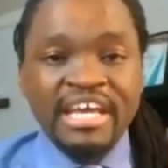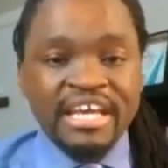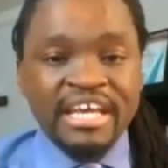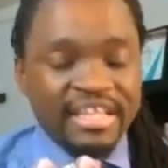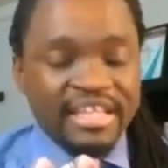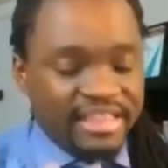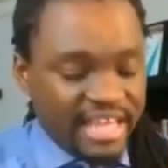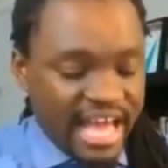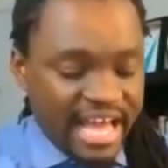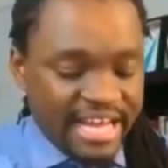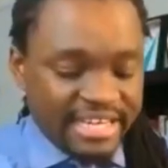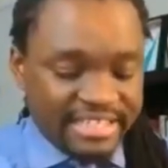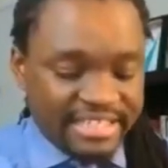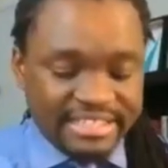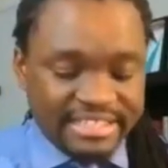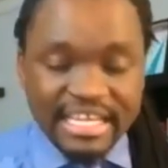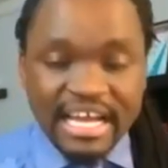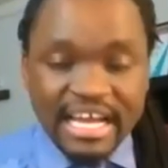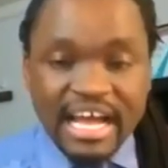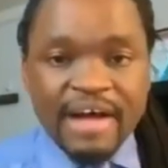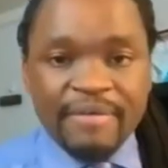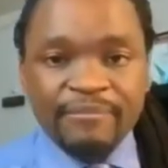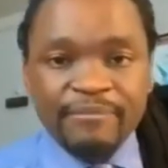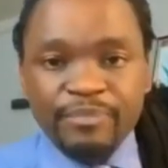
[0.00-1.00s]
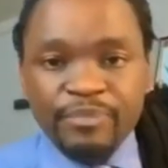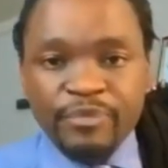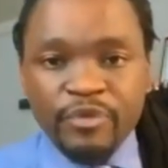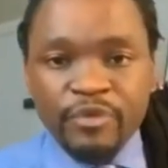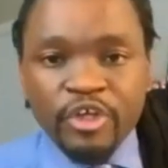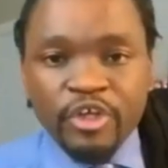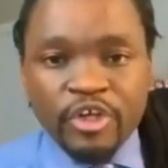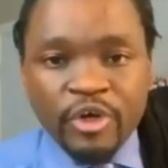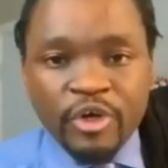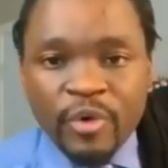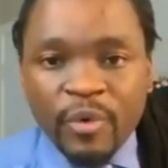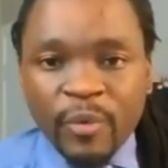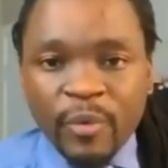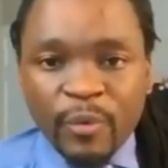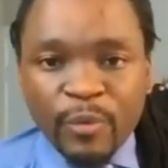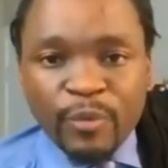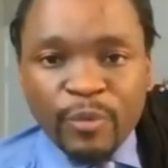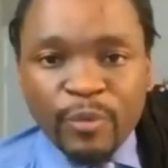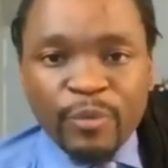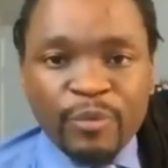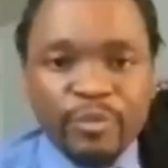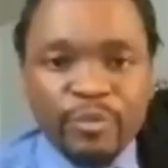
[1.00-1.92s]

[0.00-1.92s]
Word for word: that um, you know